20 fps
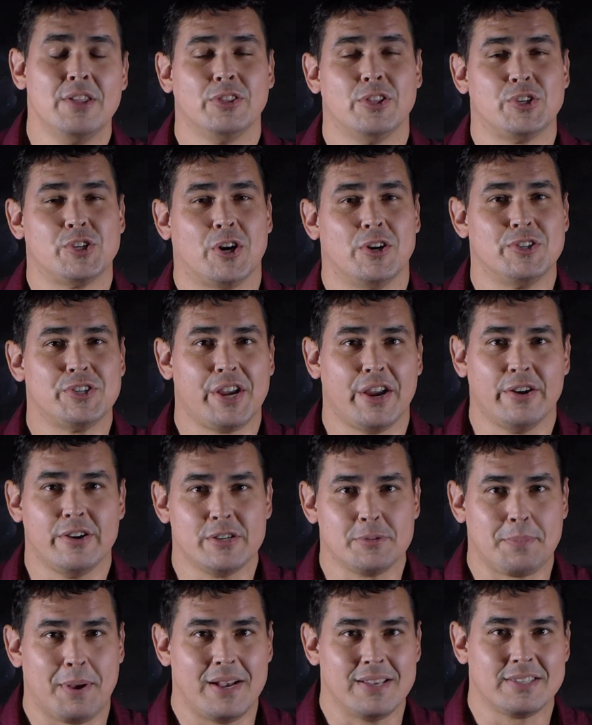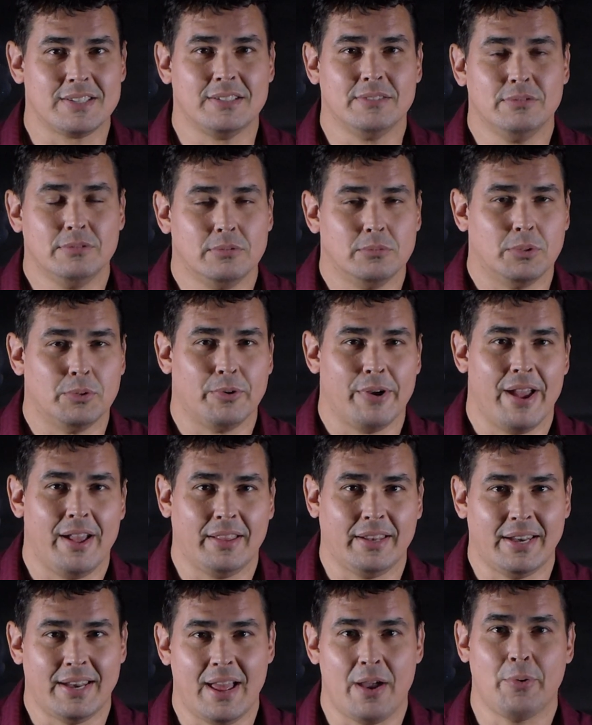the charge carriers positive, when
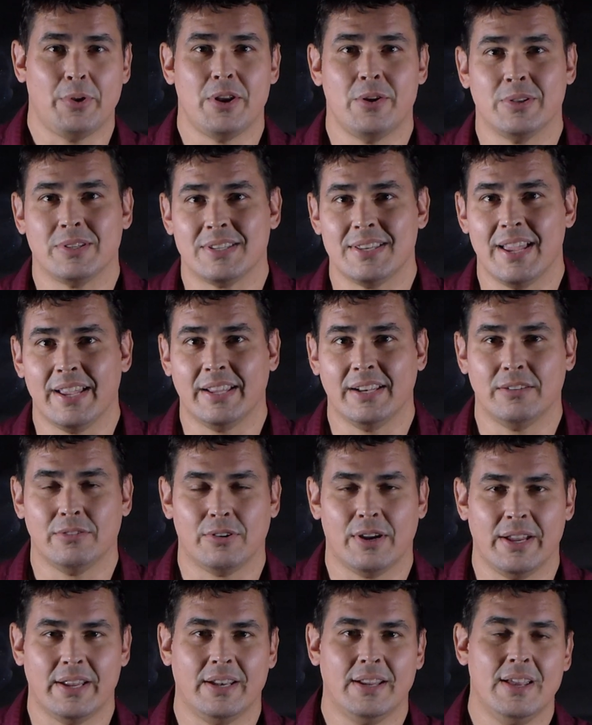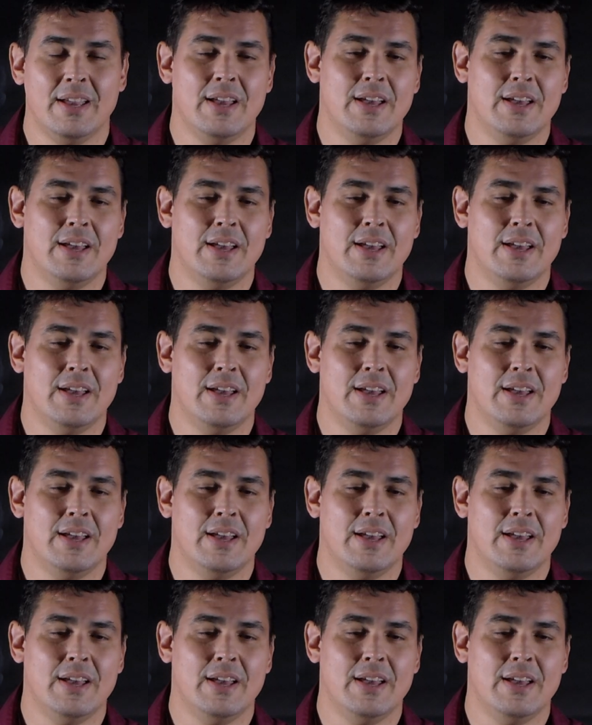reality now we know it's negative, right?